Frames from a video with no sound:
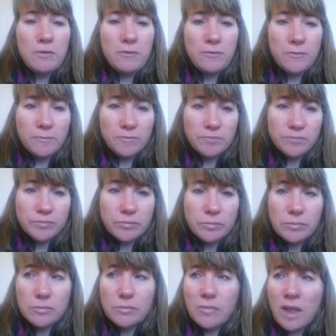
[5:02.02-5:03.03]
of
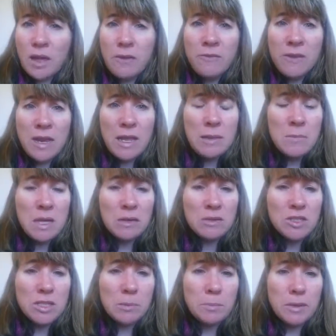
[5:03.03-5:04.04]
an email
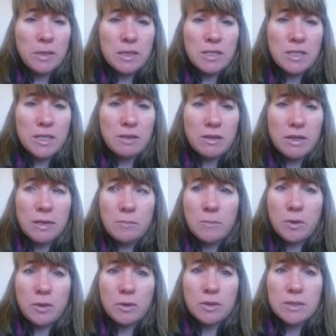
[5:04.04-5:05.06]
jumping into your
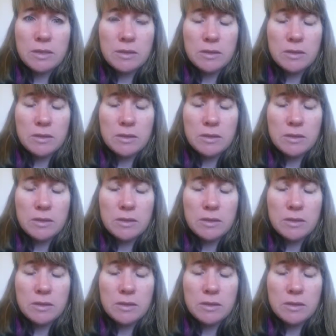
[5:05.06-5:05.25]
inbox,